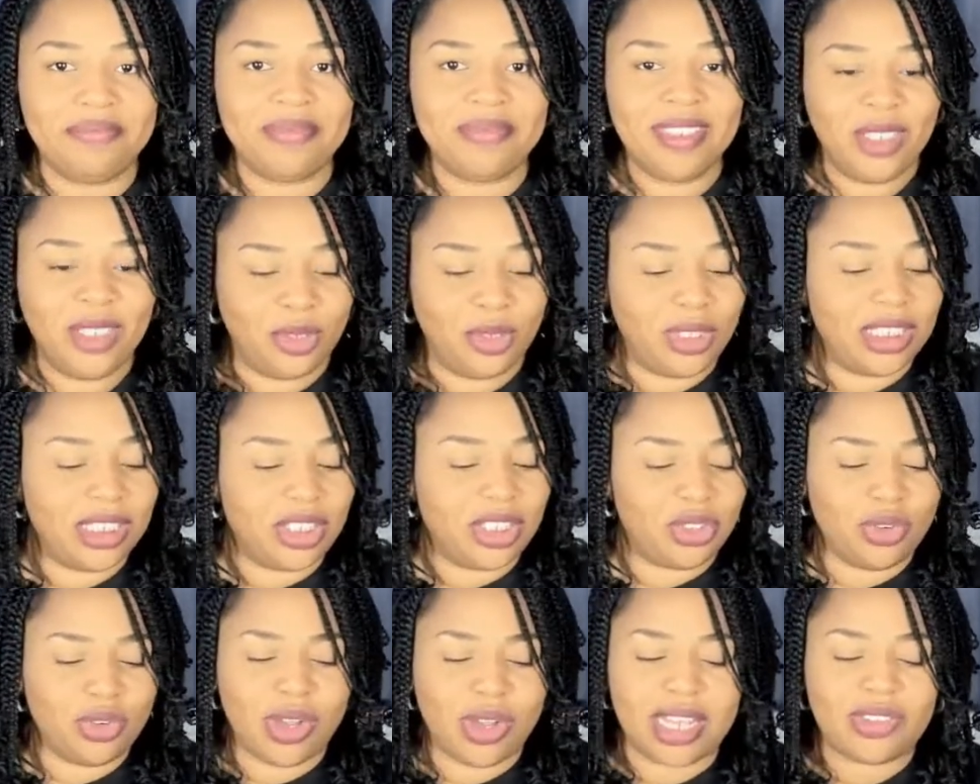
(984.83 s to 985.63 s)
So they
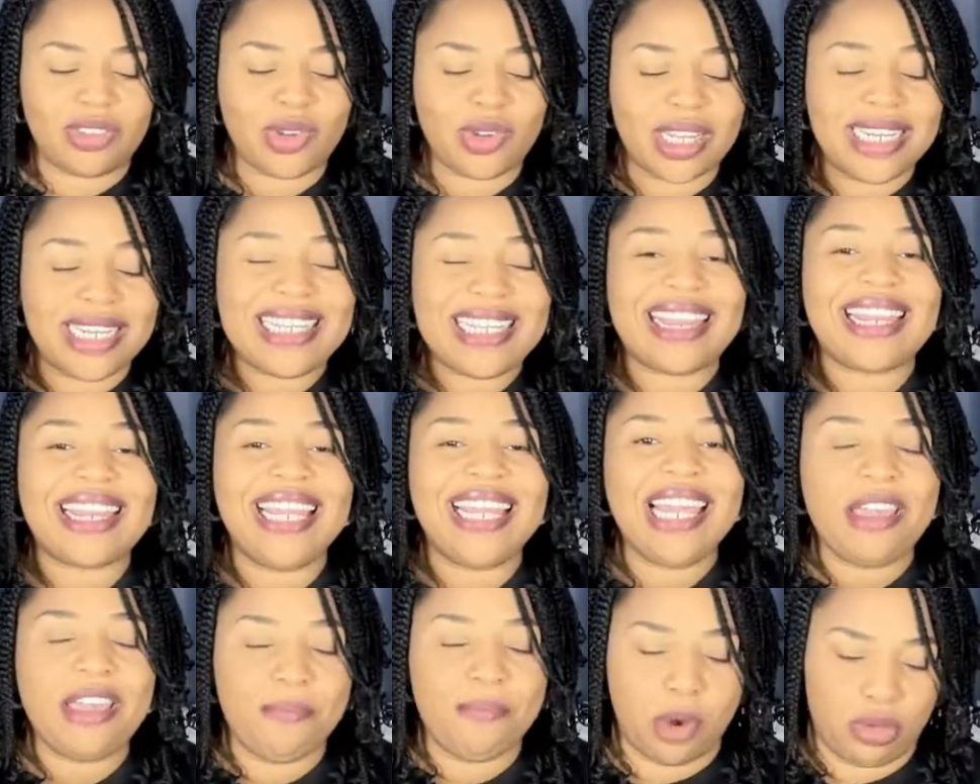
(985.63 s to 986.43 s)
don't actually
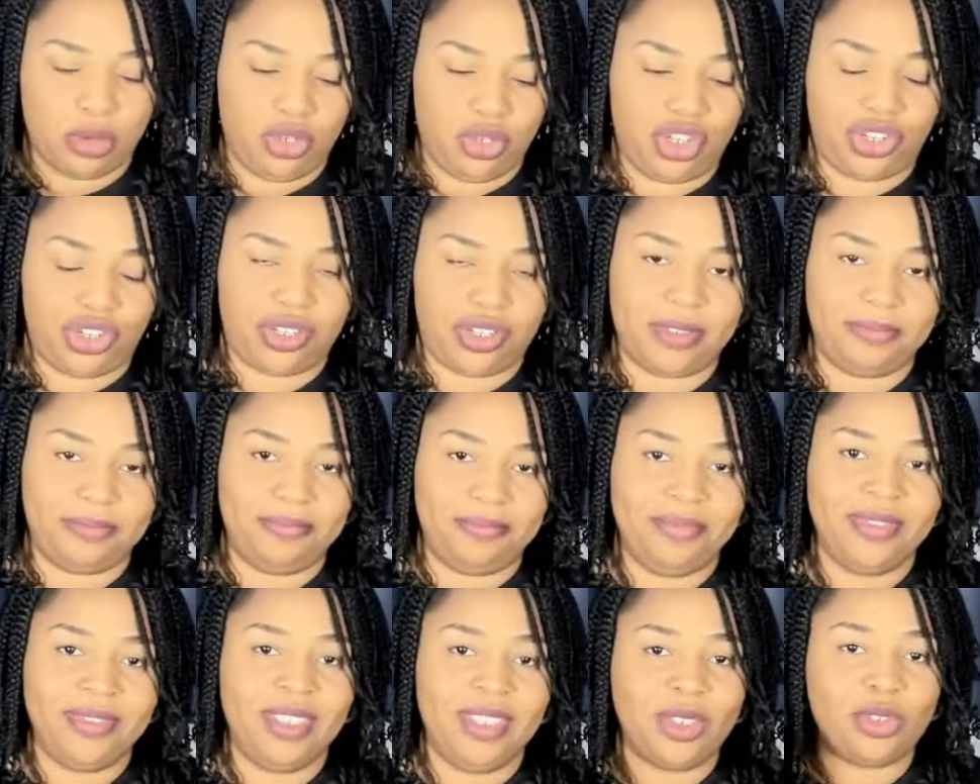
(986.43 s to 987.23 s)
think much.
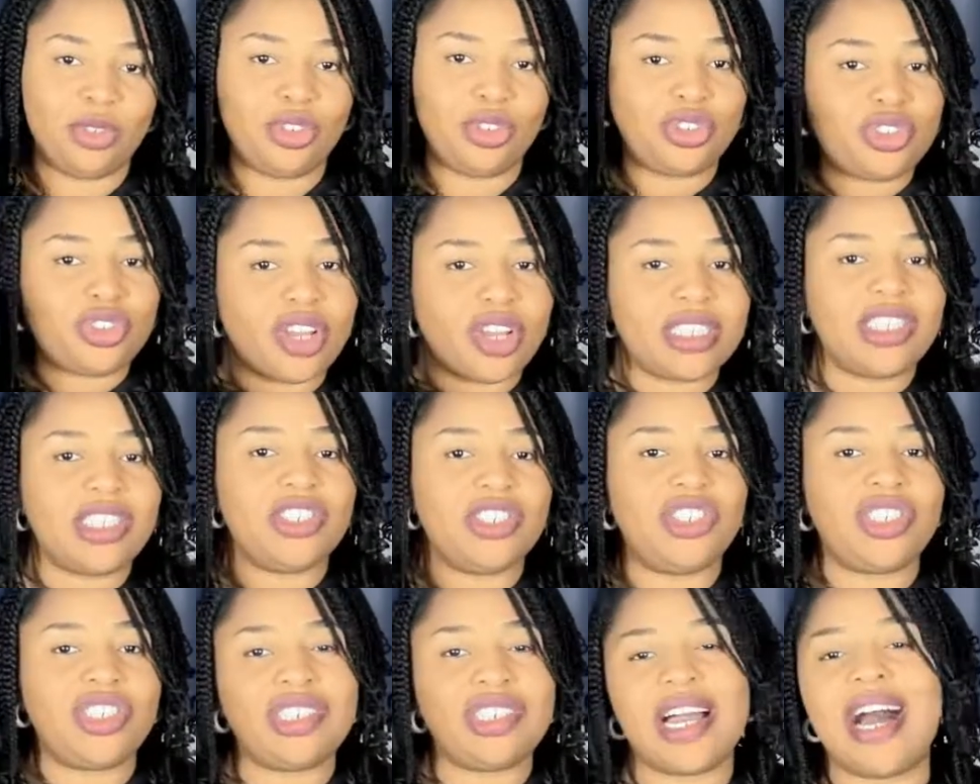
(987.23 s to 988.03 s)
So such a
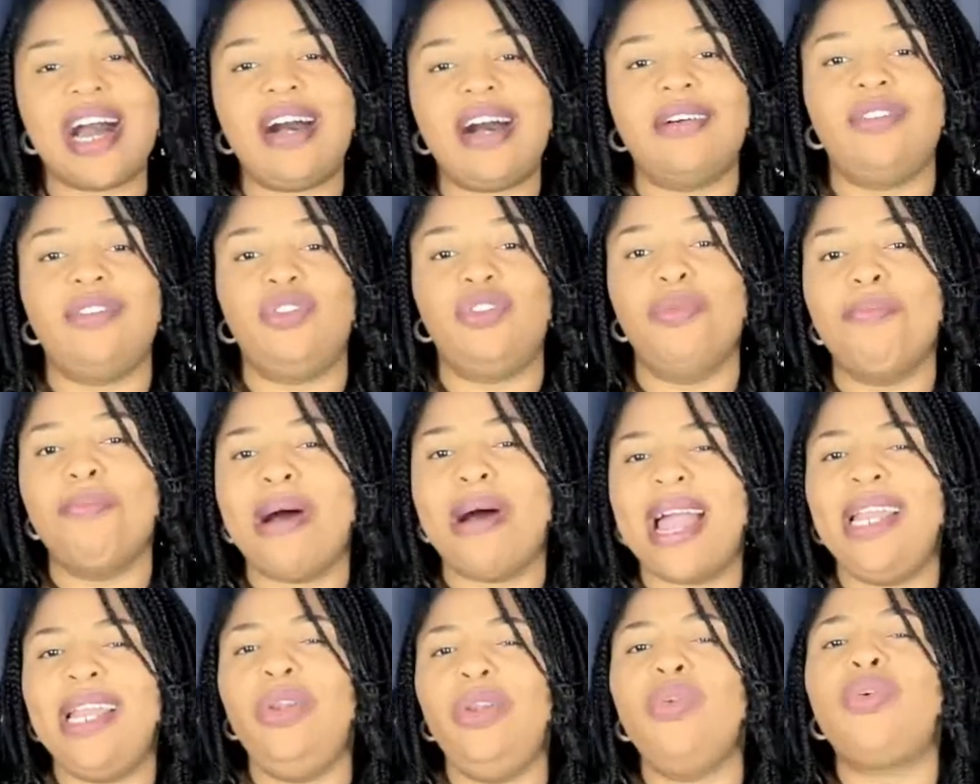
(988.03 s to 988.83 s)
child, you
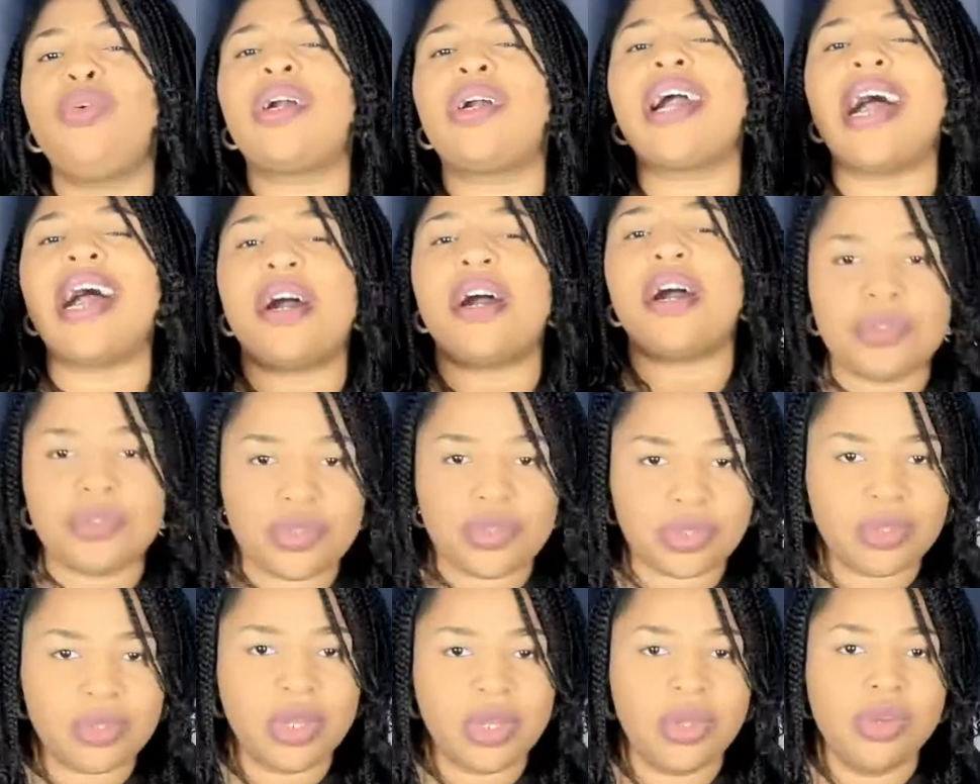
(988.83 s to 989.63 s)
might look out
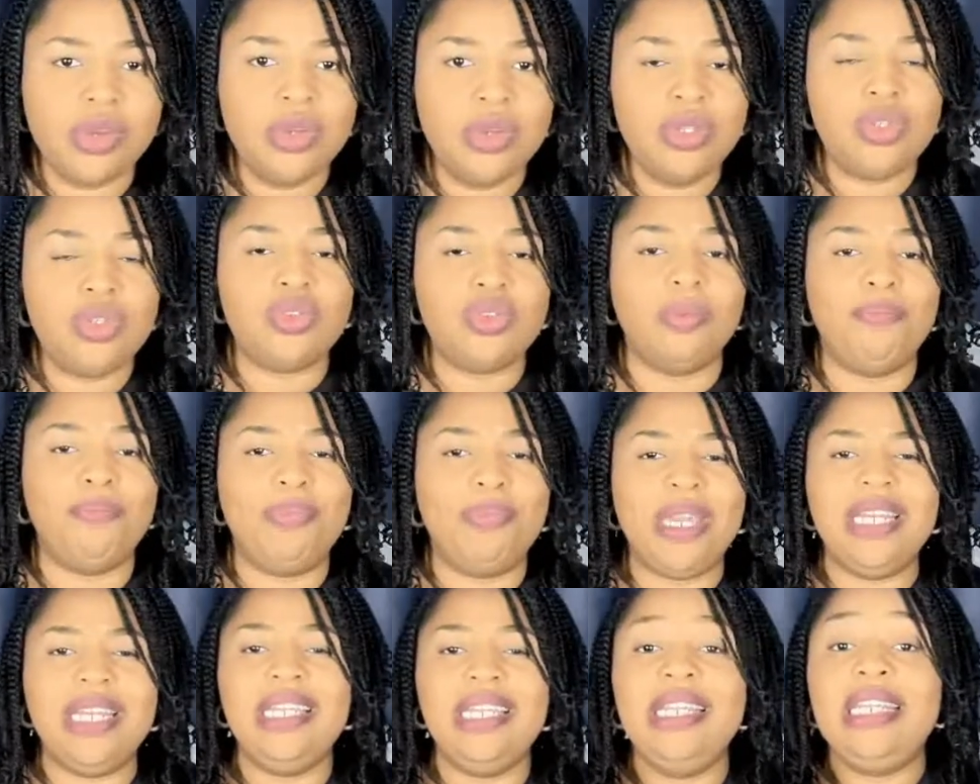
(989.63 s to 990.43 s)
to
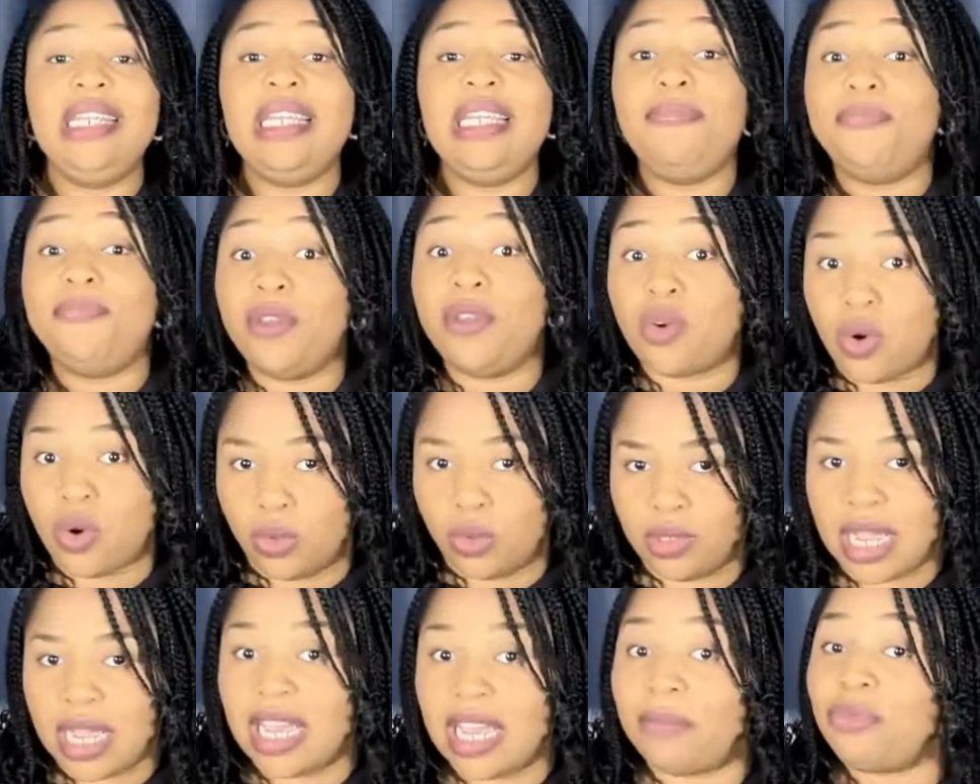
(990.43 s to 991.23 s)
being
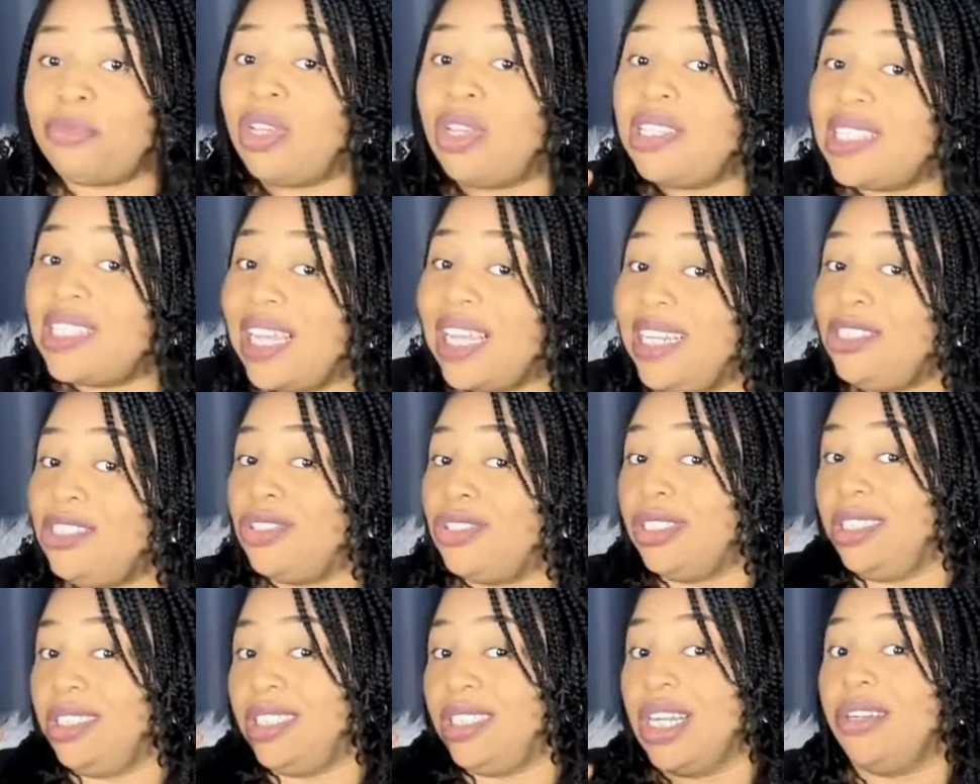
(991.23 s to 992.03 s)
difficult. I am not saying
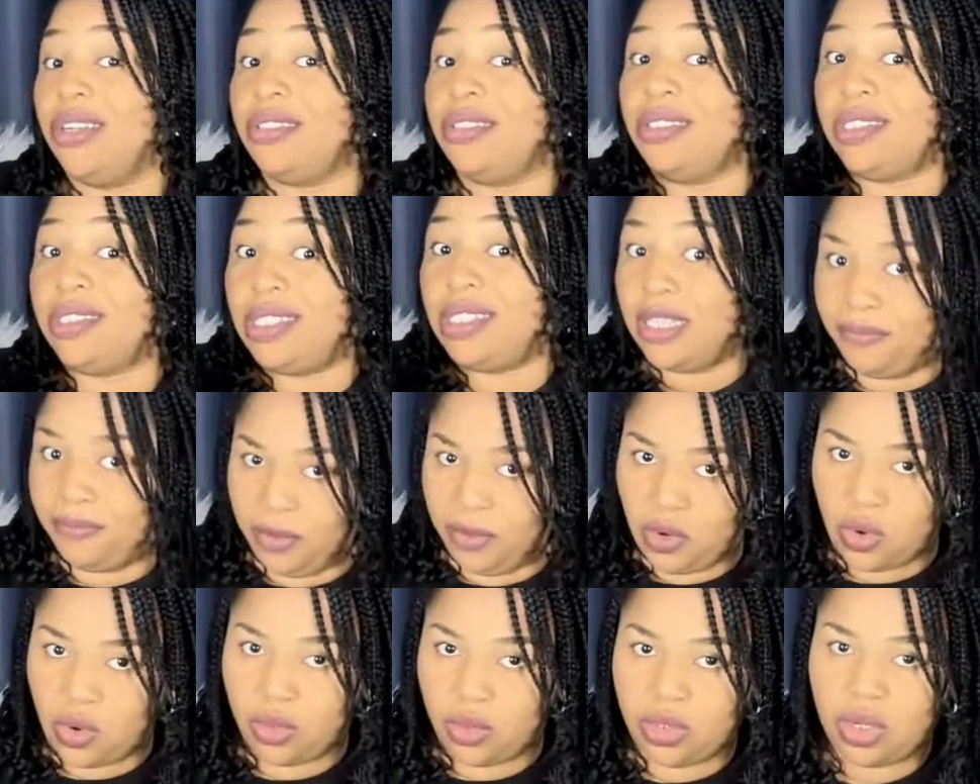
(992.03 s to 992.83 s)
such a child is
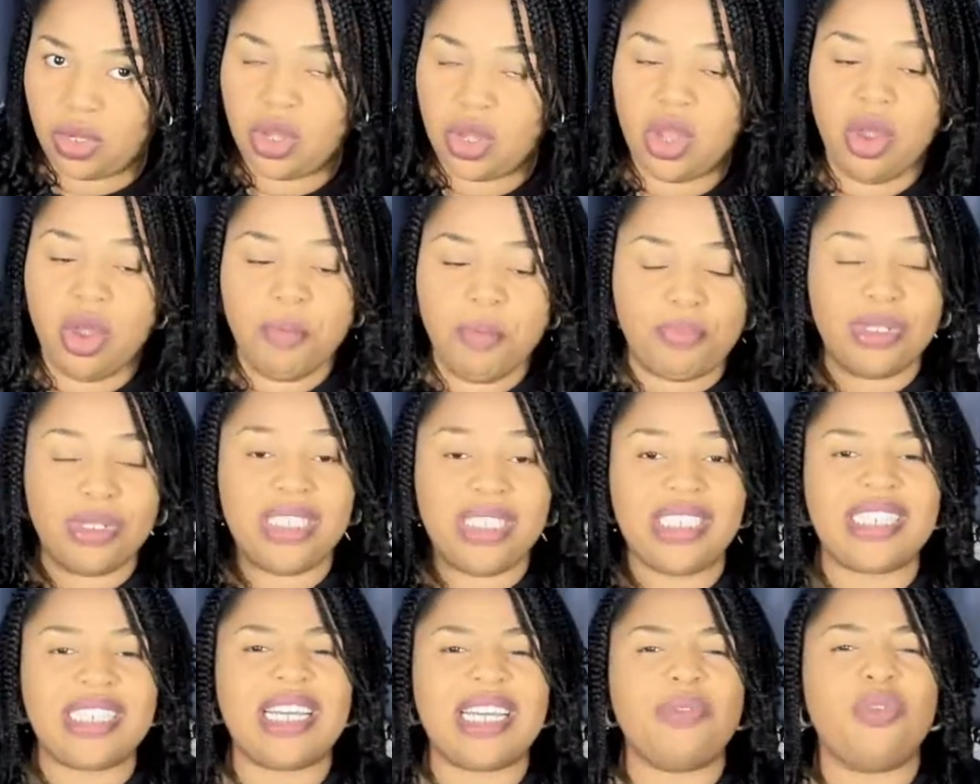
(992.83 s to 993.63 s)
difficult, but
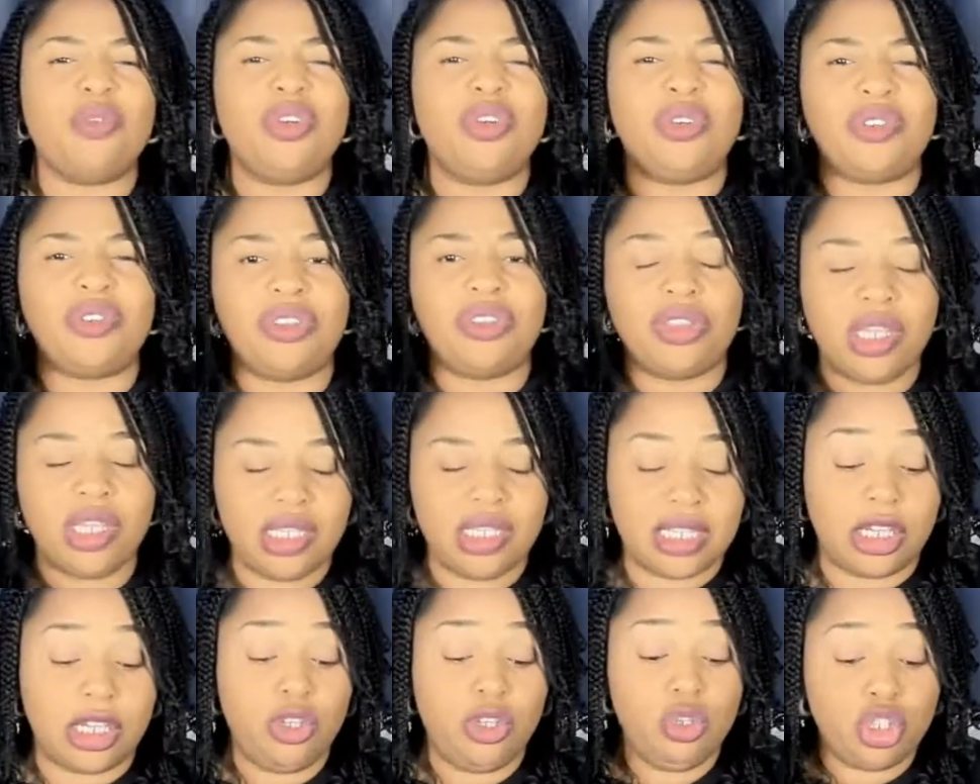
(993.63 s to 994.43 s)
these are one of the things
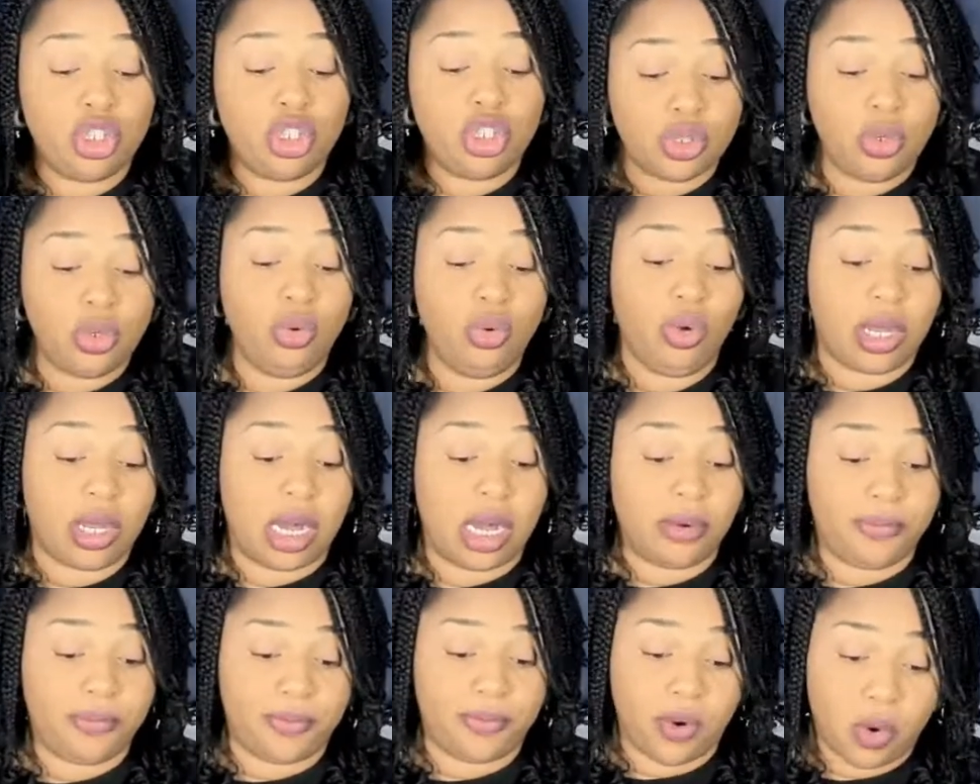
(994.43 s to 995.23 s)
that you should look
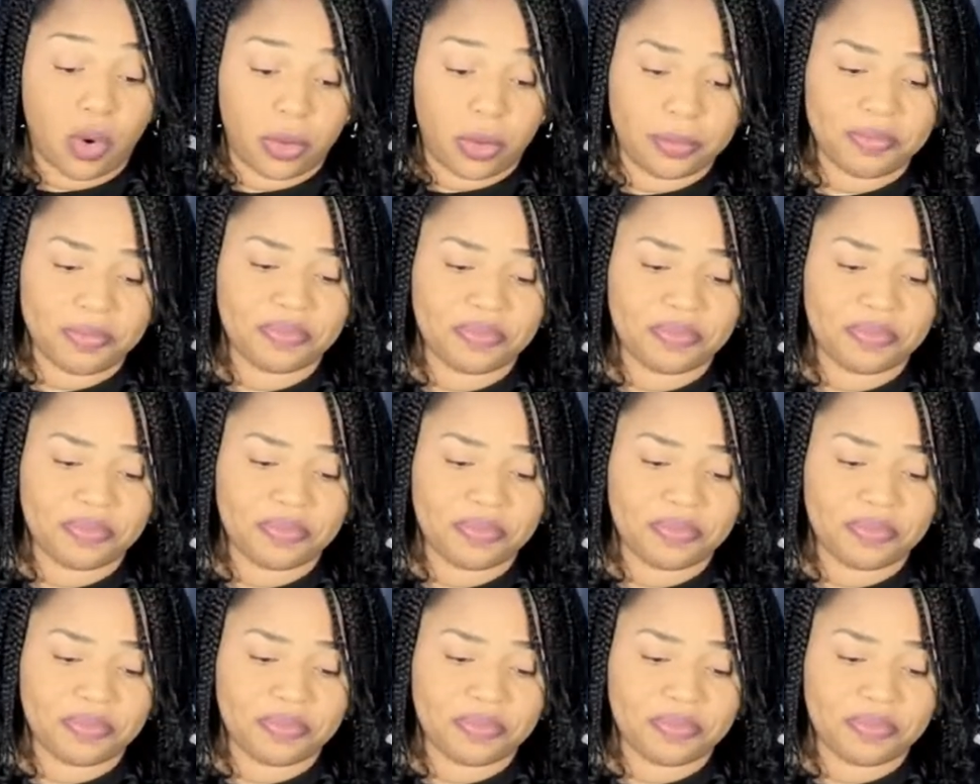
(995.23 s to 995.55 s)
out for.